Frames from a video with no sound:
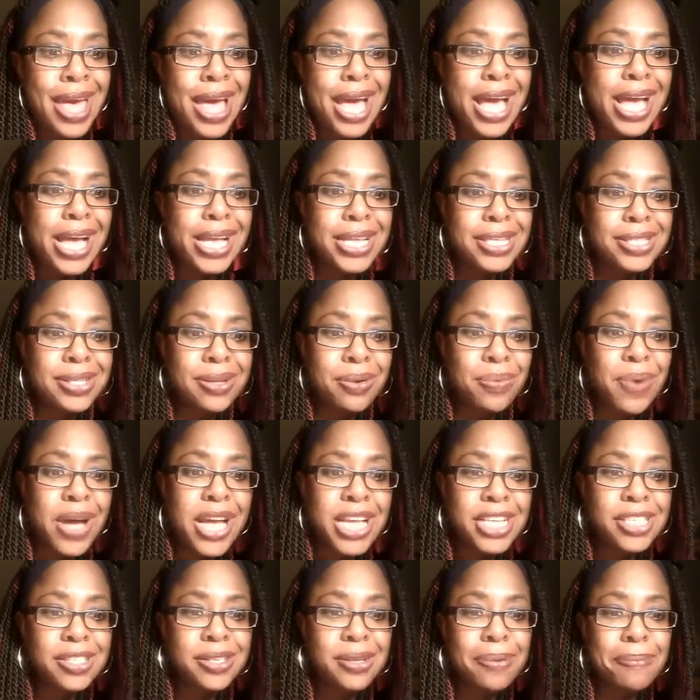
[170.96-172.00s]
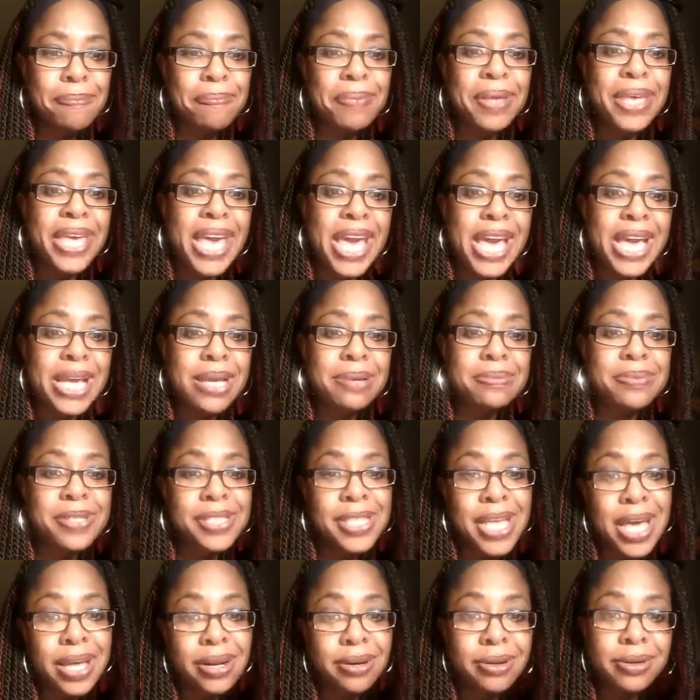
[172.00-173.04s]
As the West became
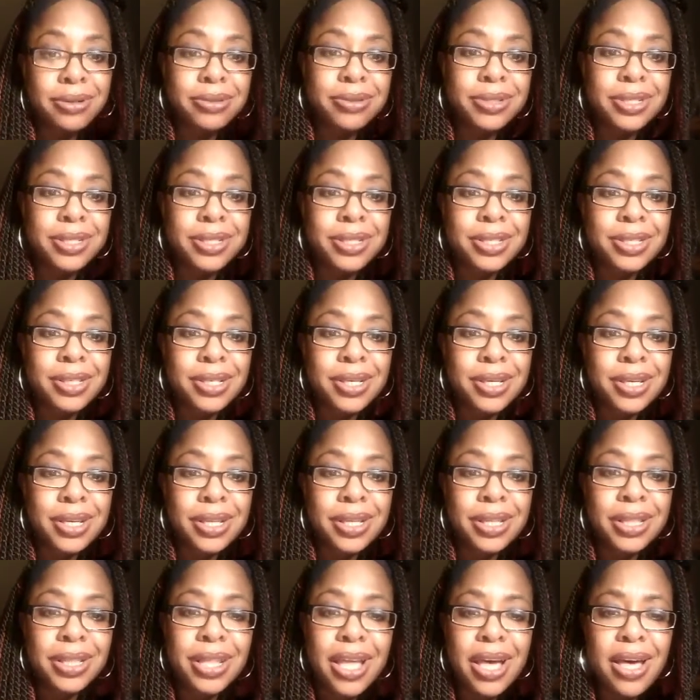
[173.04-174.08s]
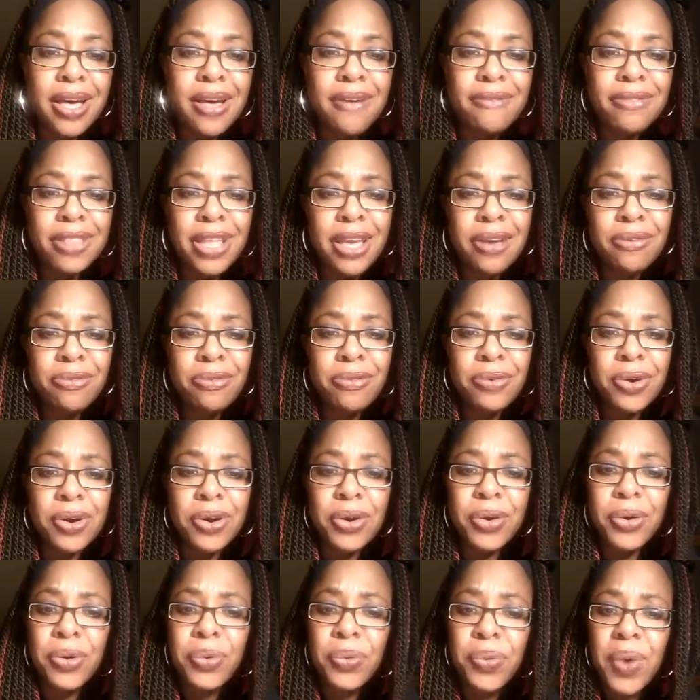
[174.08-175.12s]
settled, Love left
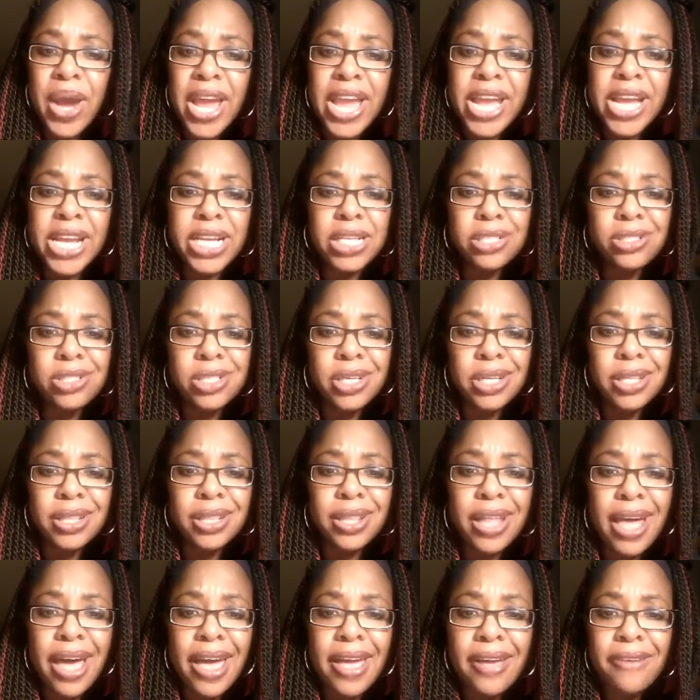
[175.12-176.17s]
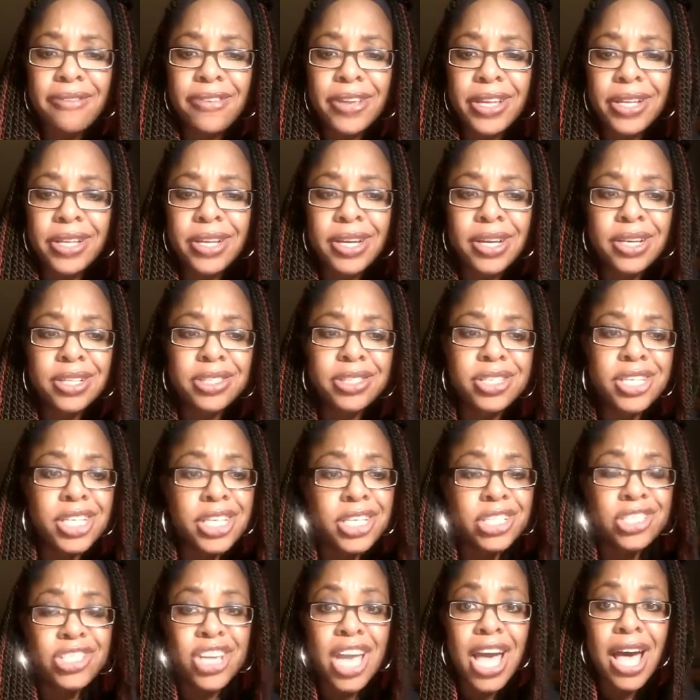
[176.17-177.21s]
range life and took
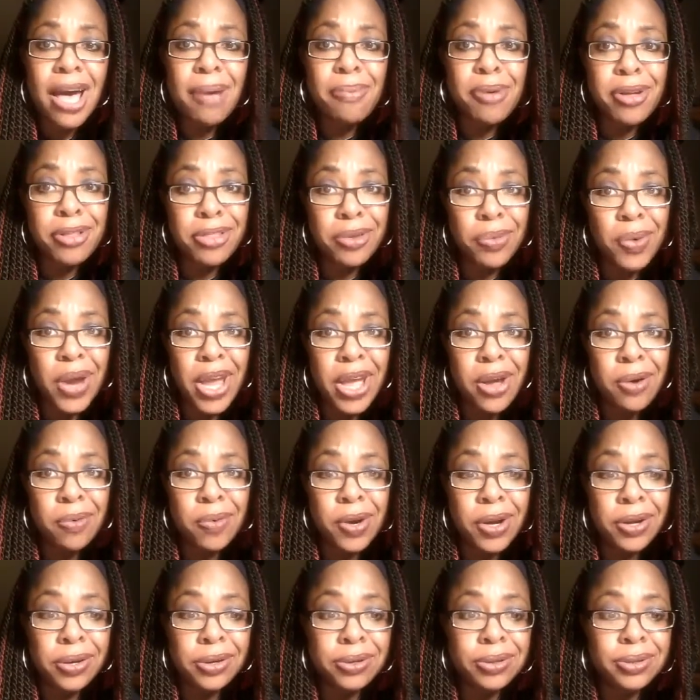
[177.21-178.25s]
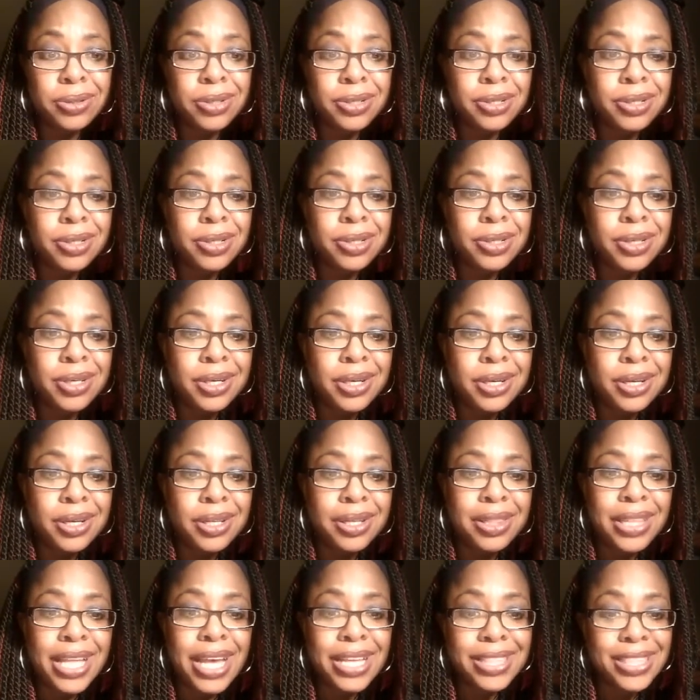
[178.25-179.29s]
a job on the railroad
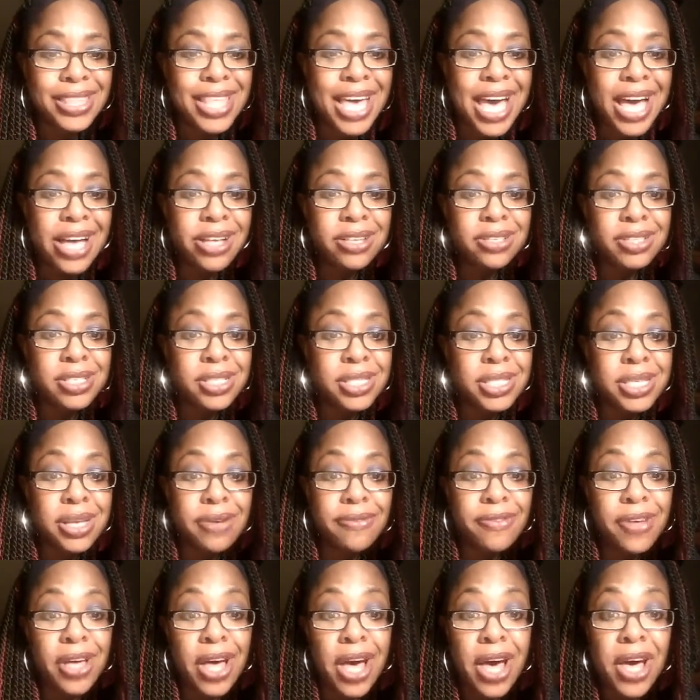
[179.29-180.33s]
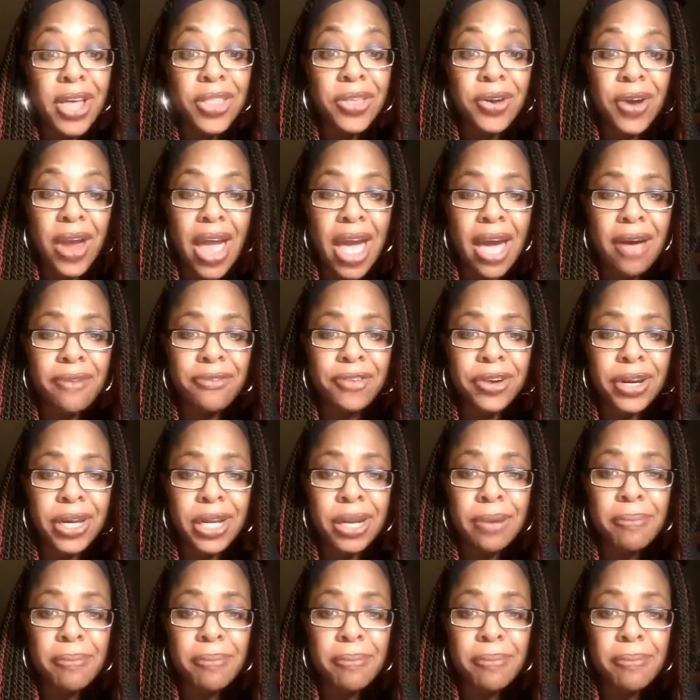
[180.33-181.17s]
like thousands of other African